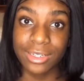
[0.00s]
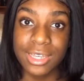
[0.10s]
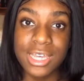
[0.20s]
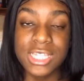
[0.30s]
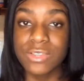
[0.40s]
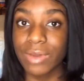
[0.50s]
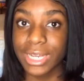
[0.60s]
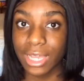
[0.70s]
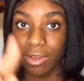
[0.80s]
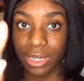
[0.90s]
to write
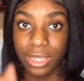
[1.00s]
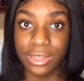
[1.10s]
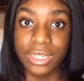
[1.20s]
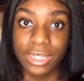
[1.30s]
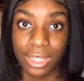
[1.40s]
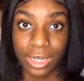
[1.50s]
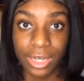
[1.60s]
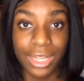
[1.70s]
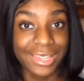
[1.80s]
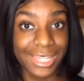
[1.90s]
down anything needed.
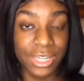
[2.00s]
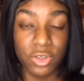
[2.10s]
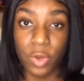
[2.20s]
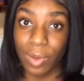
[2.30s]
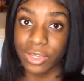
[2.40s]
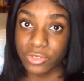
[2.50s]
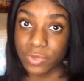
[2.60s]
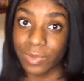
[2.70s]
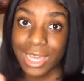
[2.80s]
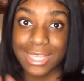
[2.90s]
And then you could buy your
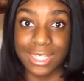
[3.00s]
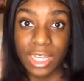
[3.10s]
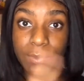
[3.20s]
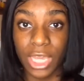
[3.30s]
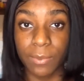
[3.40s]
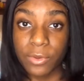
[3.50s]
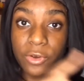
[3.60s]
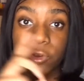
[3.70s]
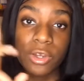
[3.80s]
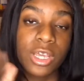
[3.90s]
supplies like paper,